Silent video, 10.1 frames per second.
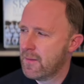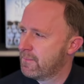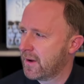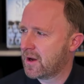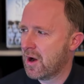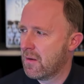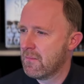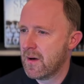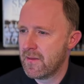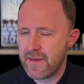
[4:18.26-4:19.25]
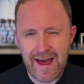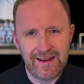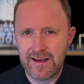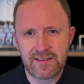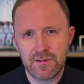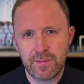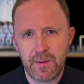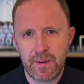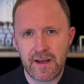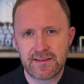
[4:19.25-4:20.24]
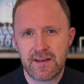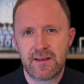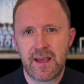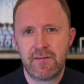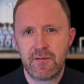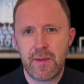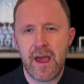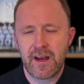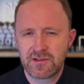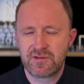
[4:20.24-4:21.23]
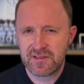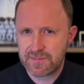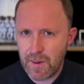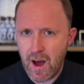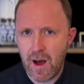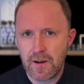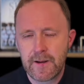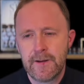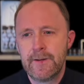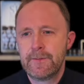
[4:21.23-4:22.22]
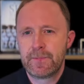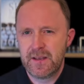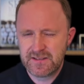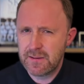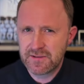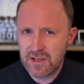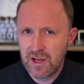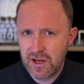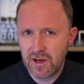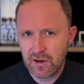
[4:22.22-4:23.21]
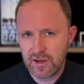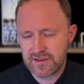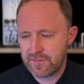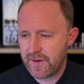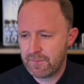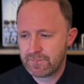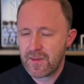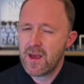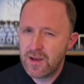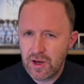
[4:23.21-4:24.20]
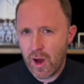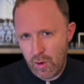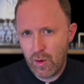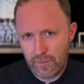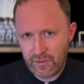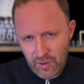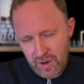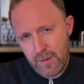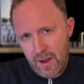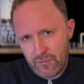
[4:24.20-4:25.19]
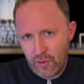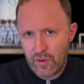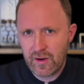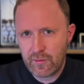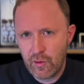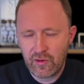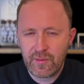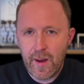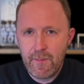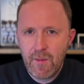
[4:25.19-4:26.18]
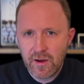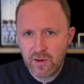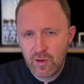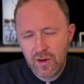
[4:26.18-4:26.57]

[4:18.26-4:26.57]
become that little bit better. It gave him that extra spark. He seemed to learn a lot off him. You know who I'm talking about. I'm talking, of course, about Michael